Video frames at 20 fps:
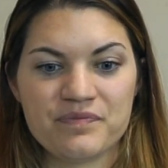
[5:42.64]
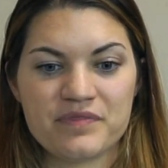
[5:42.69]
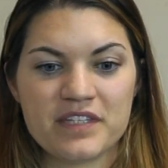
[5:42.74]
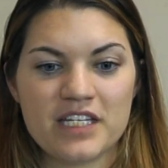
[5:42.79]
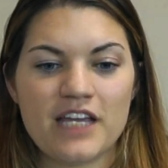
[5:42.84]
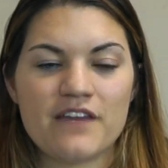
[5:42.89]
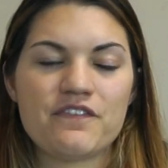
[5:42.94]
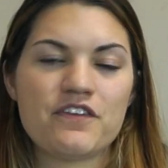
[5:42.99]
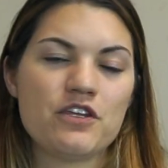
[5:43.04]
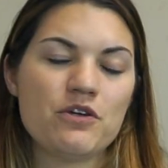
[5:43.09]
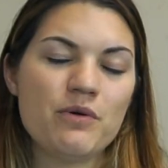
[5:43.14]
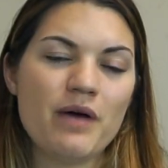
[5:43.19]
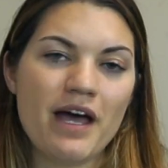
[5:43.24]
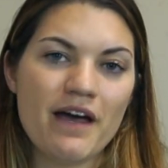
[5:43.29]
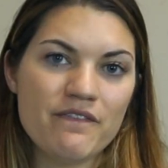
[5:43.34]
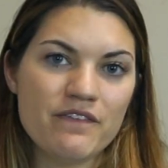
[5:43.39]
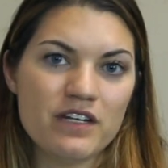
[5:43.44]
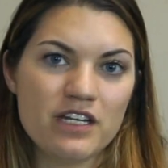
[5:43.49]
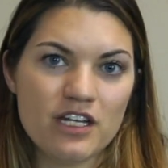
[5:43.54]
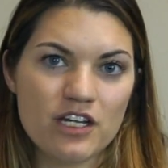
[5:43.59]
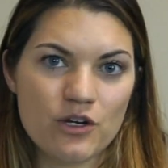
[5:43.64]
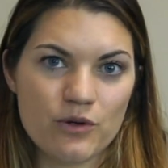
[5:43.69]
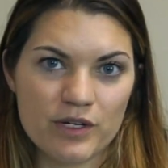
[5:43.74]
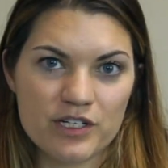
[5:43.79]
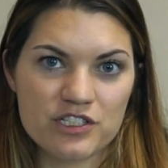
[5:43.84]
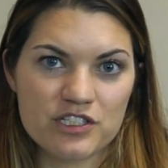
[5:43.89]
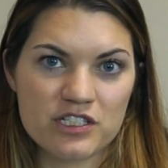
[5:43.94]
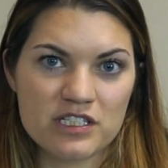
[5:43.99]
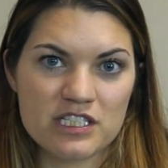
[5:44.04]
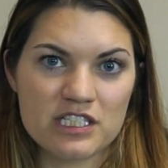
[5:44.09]
If you have any
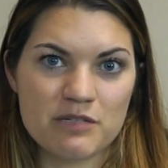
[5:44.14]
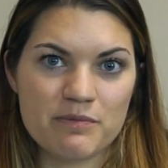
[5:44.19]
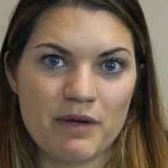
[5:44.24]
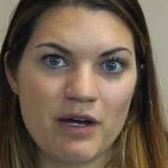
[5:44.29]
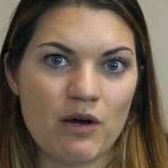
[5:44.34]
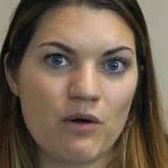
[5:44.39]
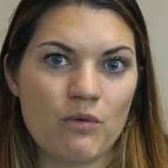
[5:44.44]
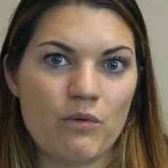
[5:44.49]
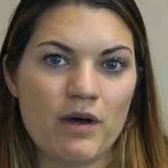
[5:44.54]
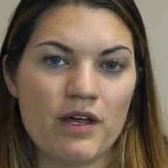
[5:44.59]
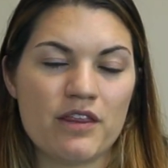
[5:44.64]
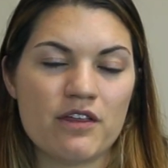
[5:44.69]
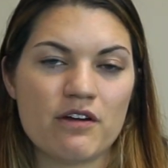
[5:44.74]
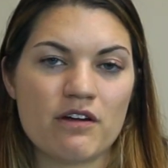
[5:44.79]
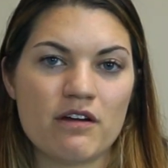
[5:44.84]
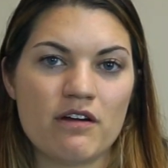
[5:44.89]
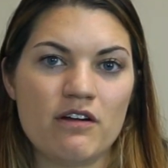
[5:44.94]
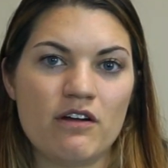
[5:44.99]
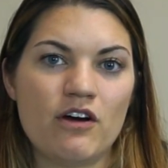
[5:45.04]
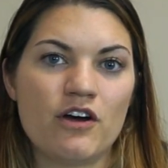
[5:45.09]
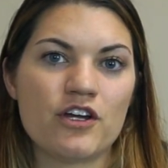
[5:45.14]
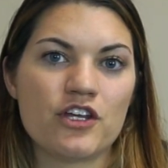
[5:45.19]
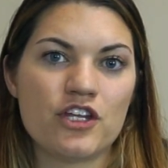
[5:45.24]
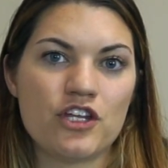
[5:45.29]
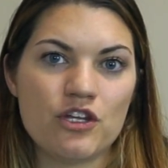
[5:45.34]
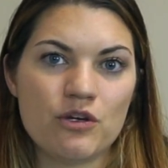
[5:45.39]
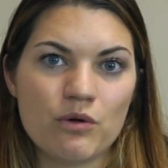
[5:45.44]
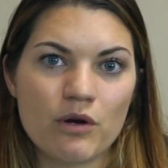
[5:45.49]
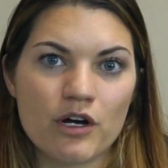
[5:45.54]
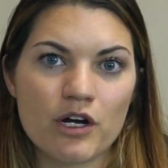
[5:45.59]
questions about whether or
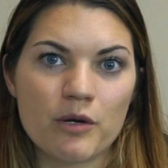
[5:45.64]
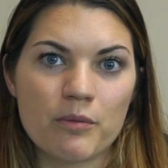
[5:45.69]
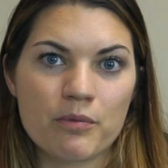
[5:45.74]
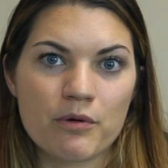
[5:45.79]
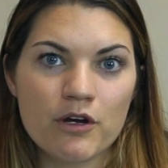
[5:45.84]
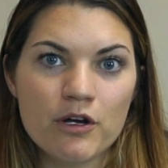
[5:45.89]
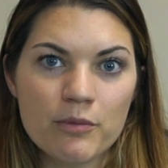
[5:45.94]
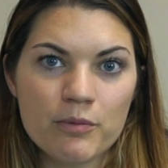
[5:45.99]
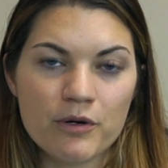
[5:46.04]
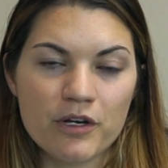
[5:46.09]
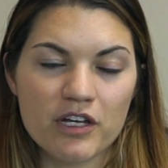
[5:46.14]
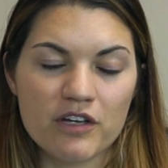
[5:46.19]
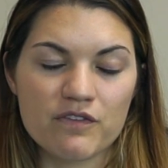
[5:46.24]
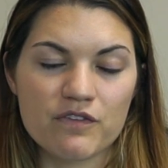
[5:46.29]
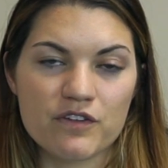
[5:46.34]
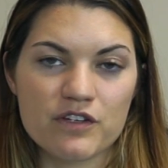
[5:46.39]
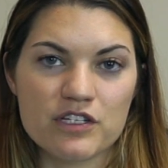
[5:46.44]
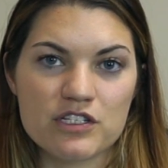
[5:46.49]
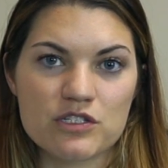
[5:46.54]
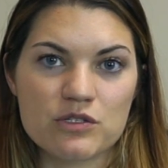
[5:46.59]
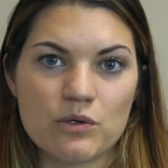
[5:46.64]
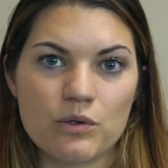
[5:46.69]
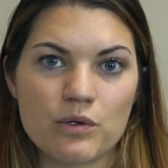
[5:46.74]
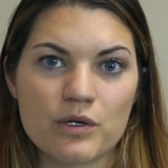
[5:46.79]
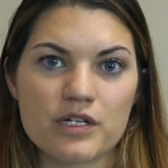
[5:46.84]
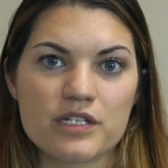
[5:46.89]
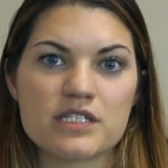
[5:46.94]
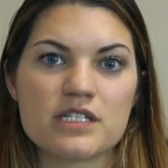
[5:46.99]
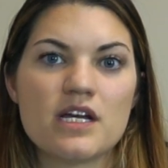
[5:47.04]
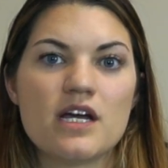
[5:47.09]
not you are appropriate for this
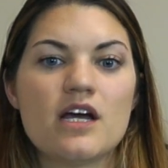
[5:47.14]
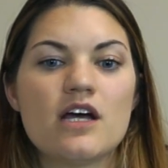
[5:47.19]
course,